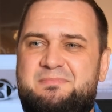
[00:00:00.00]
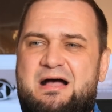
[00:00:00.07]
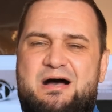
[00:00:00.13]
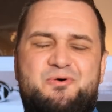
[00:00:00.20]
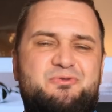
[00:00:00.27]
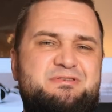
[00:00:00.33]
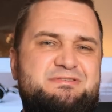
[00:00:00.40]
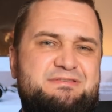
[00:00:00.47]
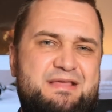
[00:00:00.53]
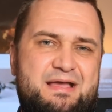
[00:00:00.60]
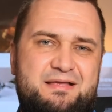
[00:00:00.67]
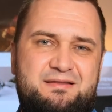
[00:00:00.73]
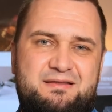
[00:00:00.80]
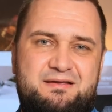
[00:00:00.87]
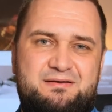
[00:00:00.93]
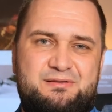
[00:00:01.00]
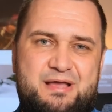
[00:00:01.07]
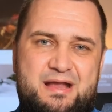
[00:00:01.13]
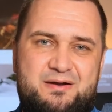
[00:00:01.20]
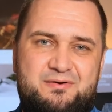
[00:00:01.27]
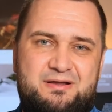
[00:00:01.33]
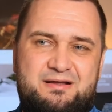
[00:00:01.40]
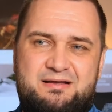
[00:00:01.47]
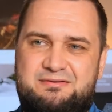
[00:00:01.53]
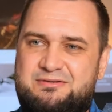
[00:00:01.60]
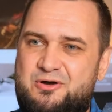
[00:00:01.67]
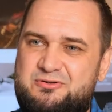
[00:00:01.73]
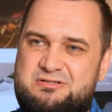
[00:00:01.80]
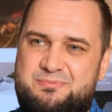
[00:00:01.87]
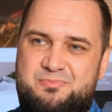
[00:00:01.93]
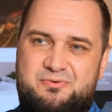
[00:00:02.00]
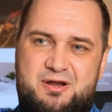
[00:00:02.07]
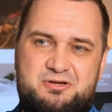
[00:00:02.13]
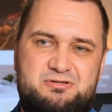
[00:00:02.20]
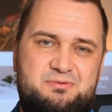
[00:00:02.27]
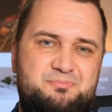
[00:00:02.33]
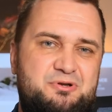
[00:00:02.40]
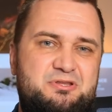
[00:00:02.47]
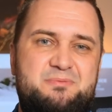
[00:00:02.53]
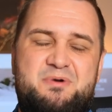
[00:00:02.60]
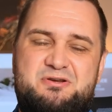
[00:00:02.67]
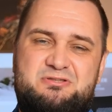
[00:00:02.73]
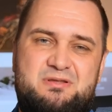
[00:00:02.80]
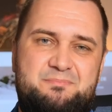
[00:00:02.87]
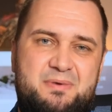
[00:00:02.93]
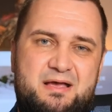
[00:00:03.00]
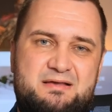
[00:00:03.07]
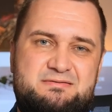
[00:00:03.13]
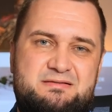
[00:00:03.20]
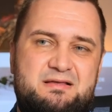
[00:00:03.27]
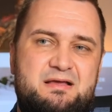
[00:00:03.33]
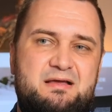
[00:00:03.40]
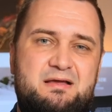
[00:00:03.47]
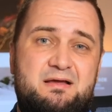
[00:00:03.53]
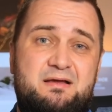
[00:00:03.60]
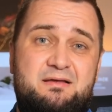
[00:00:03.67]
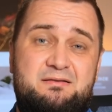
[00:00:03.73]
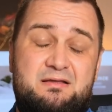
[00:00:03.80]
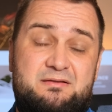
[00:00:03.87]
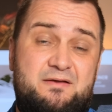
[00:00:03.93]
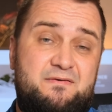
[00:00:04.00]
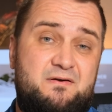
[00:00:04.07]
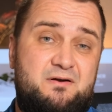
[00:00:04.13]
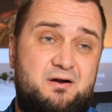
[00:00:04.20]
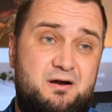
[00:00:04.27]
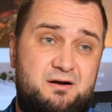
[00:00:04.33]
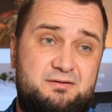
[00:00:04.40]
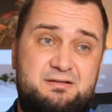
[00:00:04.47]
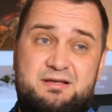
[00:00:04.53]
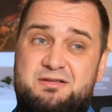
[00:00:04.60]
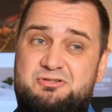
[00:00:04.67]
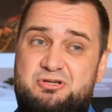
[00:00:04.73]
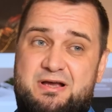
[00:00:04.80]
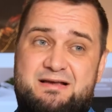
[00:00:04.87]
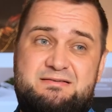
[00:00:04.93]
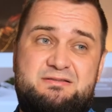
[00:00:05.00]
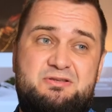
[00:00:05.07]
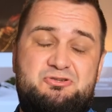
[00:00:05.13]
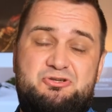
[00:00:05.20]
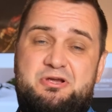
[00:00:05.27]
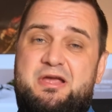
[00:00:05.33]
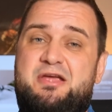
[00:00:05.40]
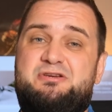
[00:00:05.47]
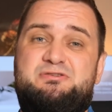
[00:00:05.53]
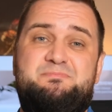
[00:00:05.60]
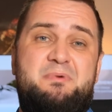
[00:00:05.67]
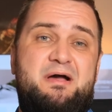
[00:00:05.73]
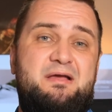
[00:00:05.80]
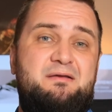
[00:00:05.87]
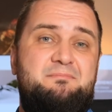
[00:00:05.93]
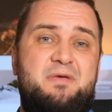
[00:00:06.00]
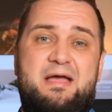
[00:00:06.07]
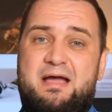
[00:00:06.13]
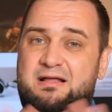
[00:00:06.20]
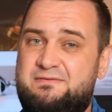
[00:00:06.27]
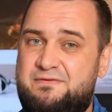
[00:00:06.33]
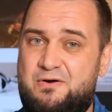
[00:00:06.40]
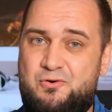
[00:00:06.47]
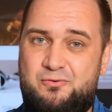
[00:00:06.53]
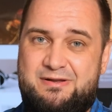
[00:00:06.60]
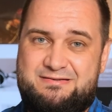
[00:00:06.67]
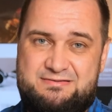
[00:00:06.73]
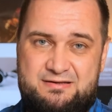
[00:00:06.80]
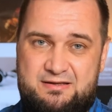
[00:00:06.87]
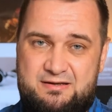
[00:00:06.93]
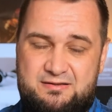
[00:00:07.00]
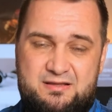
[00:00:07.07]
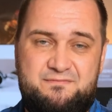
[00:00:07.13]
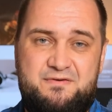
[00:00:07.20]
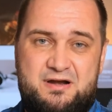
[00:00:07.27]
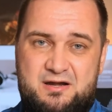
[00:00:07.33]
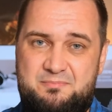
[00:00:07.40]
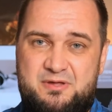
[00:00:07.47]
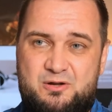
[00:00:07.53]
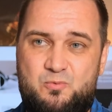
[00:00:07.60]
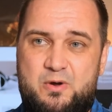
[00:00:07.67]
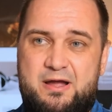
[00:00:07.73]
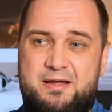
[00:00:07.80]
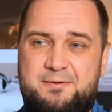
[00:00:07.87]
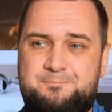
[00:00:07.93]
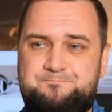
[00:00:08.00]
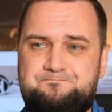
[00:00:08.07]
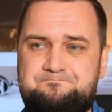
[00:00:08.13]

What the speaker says: outstanding layering and note separation, pretty much the best that I've ever heard. It just changed my headphone listening in a very big way.